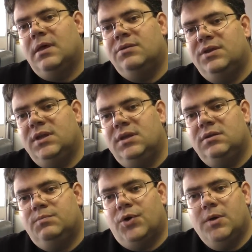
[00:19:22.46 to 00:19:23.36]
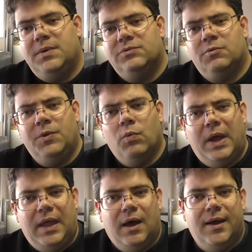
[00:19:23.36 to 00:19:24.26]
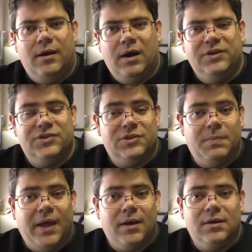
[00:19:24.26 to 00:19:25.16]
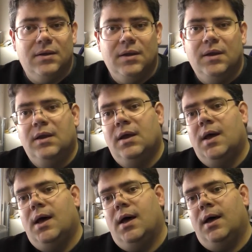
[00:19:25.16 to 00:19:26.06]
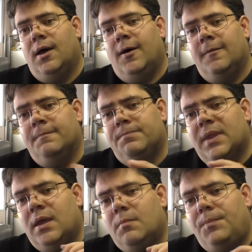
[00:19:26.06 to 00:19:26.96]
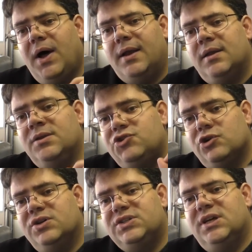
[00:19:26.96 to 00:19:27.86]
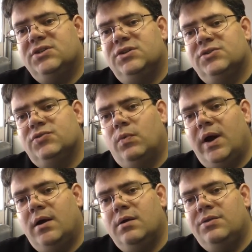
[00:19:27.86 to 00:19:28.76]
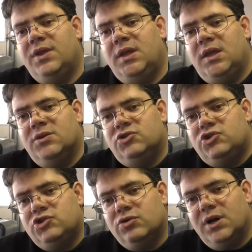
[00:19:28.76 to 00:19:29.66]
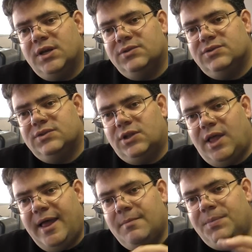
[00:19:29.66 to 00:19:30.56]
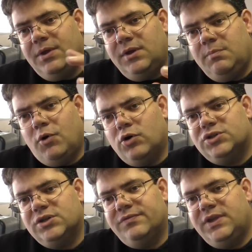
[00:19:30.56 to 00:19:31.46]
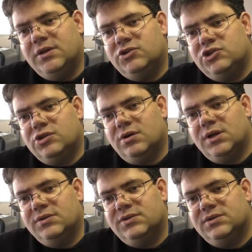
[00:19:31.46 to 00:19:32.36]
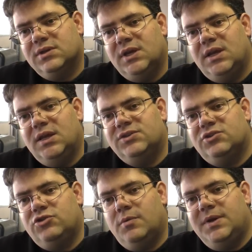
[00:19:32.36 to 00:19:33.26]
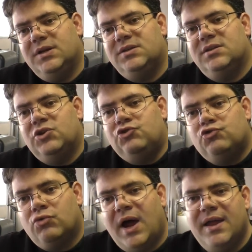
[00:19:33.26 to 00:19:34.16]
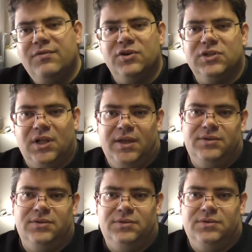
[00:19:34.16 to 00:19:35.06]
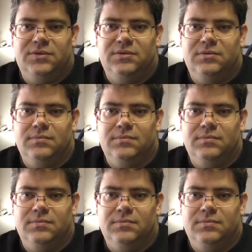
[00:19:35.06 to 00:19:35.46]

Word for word: the premiums will be way higher, I suspect. Um, but in jurisdictions where the insurance, the liability portion of the insurance, is attributed to the driver's license,